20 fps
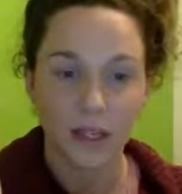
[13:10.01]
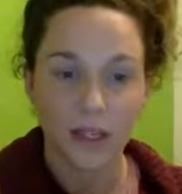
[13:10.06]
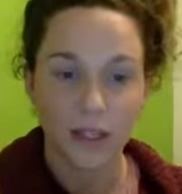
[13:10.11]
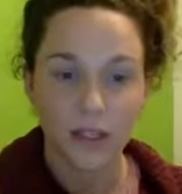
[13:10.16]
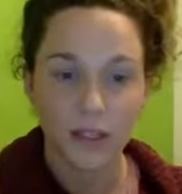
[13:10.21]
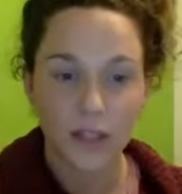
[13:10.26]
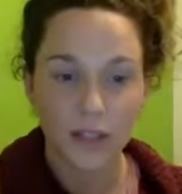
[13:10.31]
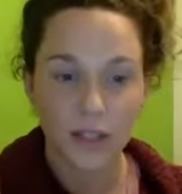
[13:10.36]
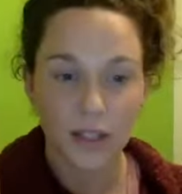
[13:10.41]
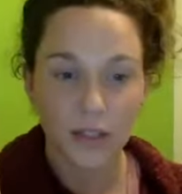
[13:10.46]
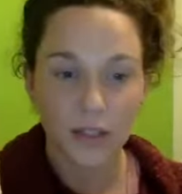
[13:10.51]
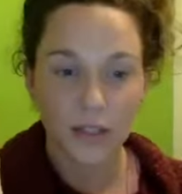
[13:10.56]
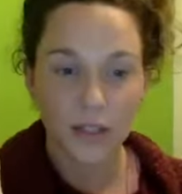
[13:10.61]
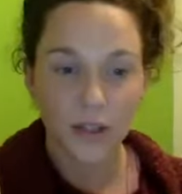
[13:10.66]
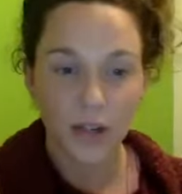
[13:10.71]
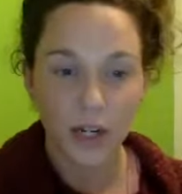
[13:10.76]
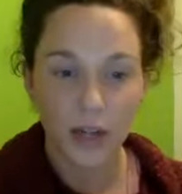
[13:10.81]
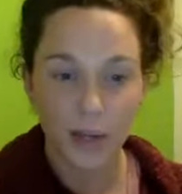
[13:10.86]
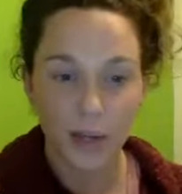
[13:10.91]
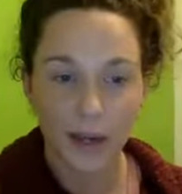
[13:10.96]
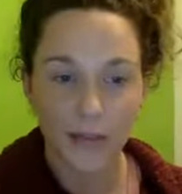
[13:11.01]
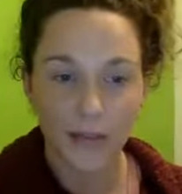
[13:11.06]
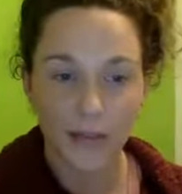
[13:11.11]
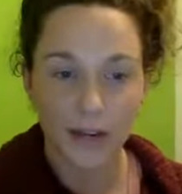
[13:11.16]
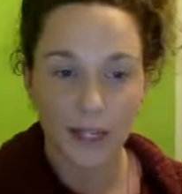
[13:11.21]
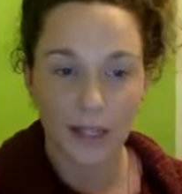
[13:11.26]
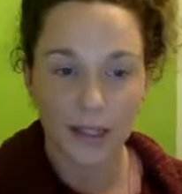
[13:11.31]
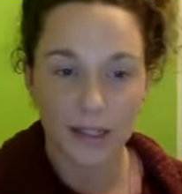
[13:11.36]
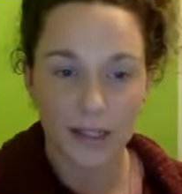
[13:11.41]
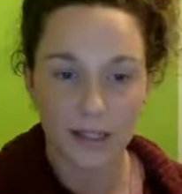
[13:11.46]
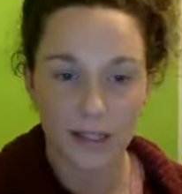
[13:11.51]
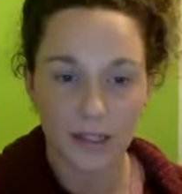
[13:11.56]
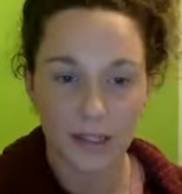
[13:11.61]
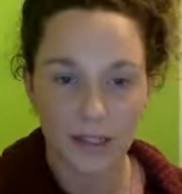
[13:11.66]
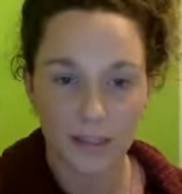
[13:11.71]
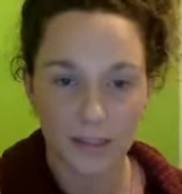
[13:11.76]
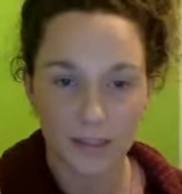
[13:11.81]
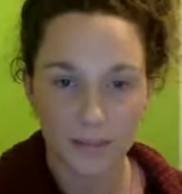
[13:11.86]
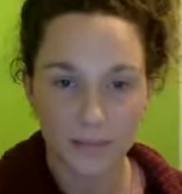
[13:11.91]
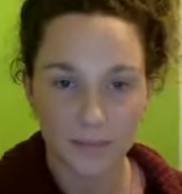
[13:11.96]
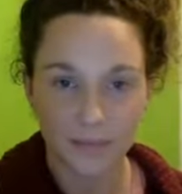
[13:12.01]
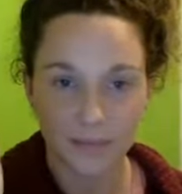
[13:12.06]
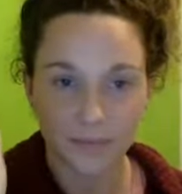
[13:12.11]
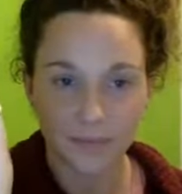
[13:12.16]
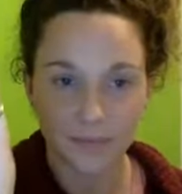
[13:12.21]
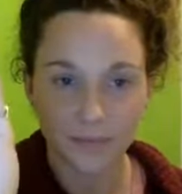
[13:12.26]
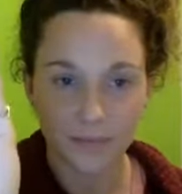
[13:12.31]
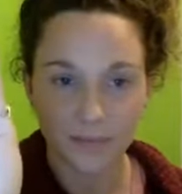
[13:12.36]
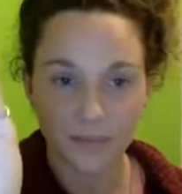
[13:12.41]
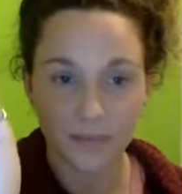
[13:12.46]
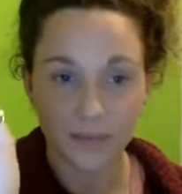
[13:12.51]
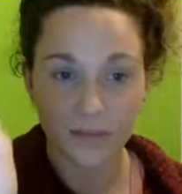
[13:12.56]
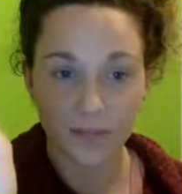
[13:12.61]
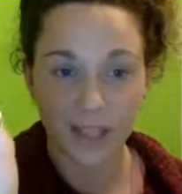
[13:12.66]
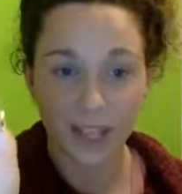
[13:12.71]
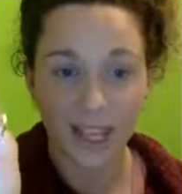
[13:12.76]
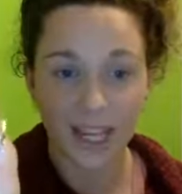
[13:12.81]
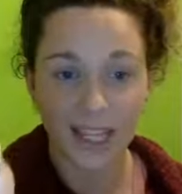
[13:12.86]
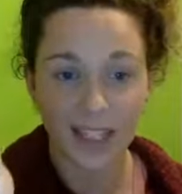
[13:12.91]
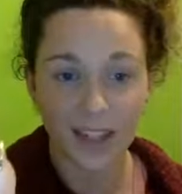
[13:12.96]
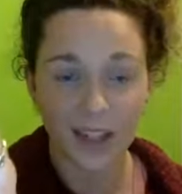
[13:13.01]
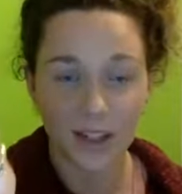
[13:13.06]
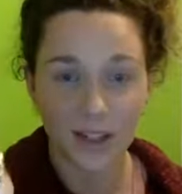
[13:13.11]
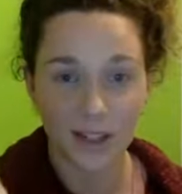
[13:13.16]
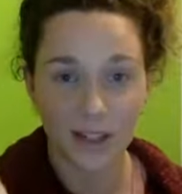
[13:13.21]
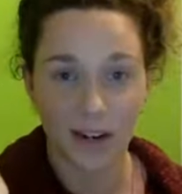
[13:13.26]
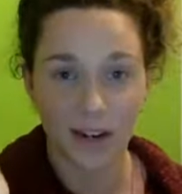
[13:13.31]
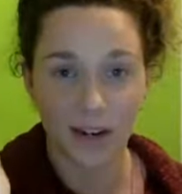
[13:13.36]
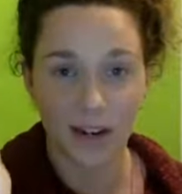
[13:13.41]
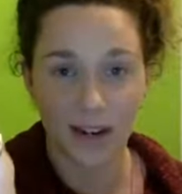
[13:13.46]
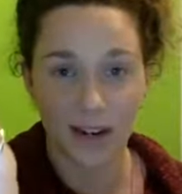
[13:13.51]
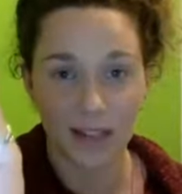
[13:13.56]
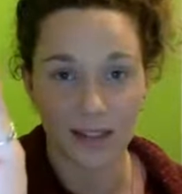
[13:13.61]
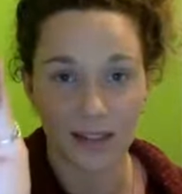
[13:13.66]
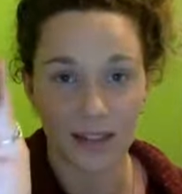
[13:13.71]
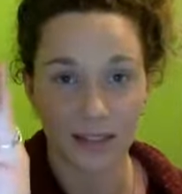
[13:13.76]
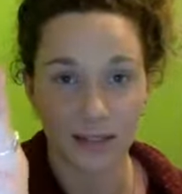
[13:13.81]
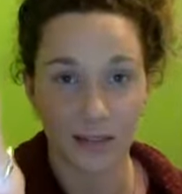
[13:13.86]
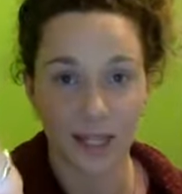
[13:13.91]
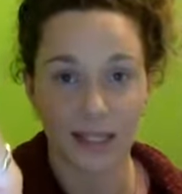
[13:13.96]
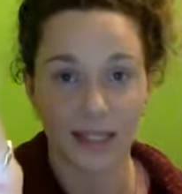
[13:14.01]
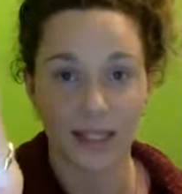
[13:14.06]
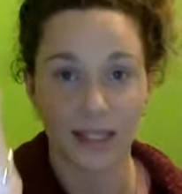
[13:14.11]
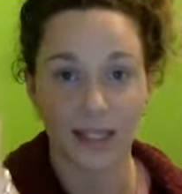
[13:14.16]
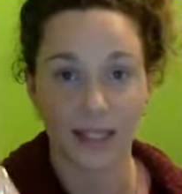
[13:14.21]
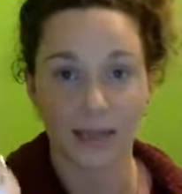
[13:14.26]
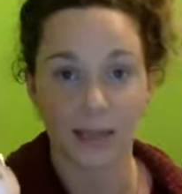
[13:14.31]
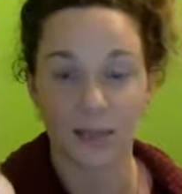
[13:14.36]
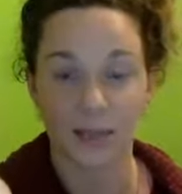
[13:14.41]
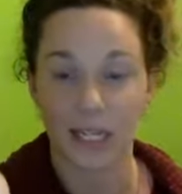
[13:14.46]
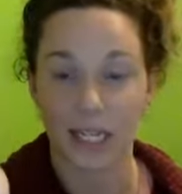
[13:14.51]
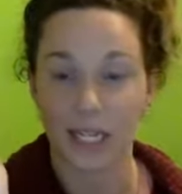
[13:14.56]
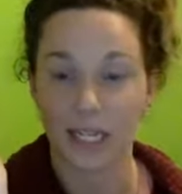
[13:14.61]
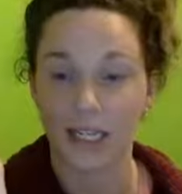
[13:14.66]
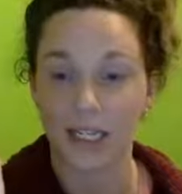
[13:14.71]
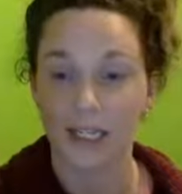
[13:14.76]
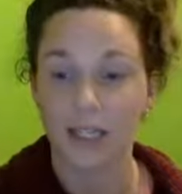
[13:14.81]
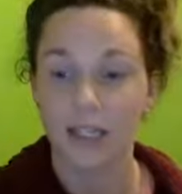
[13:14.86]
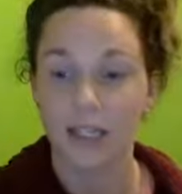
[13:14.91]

So a little story about frankincense and doTERRA as an amazing company.